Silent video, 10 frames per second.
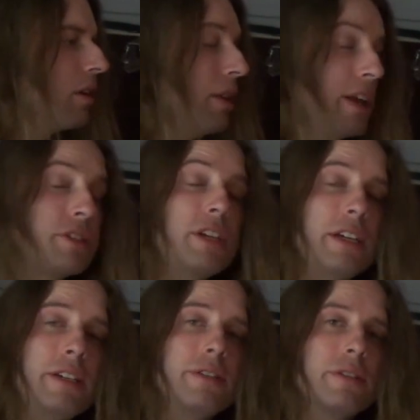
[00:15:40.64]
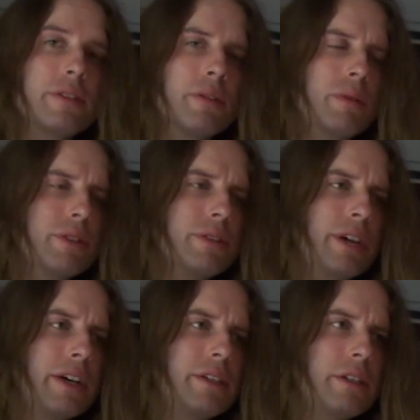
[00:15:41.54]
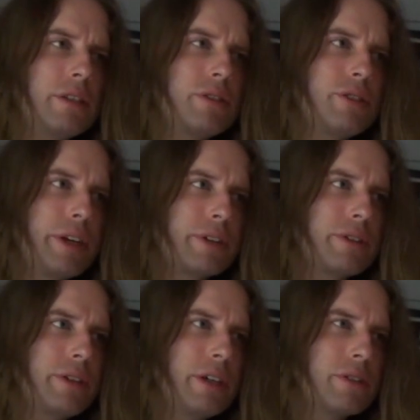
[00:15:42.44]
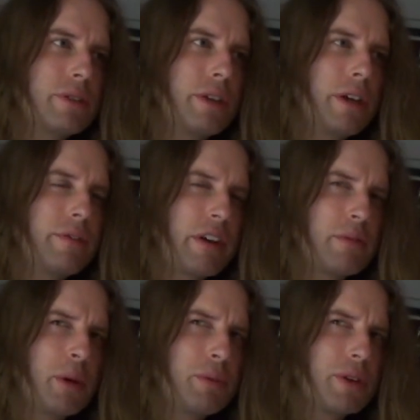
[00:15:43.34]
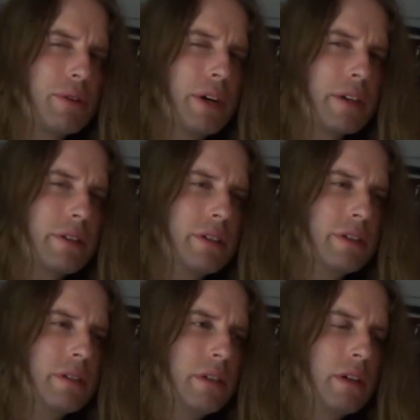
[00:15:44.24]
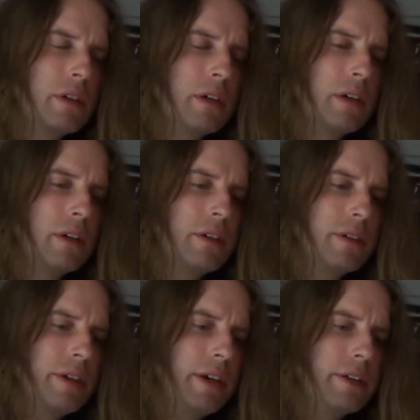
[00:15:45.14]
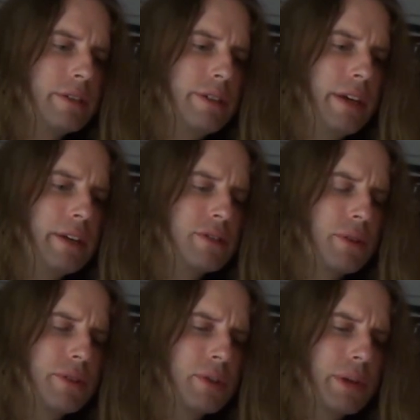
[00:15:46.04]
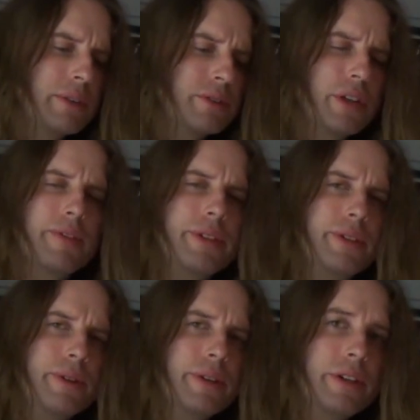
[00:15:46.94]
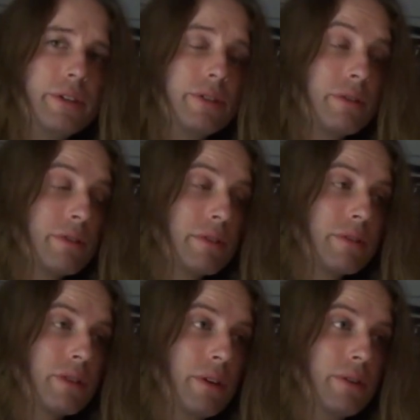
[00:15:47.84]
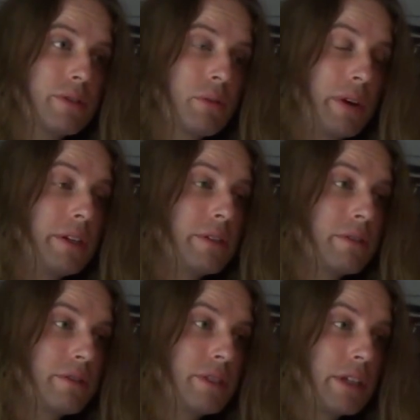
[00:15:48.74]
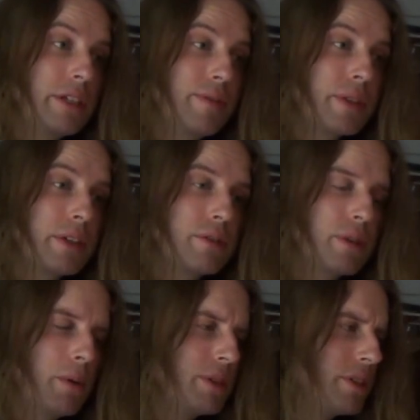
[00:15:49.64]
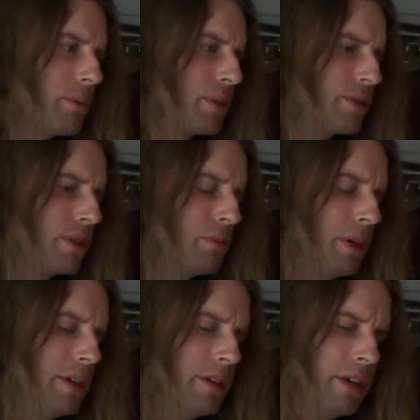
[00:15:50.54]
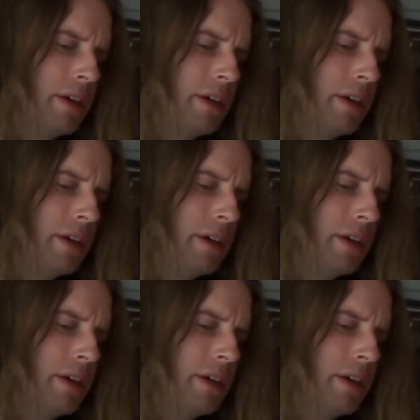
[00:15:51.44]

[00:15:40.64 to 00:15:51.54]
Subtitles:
less heat. It was 96 yesterday, if I remember correctly, and today it's only around 70 degrees. So it's quite a significant drop in temperature, but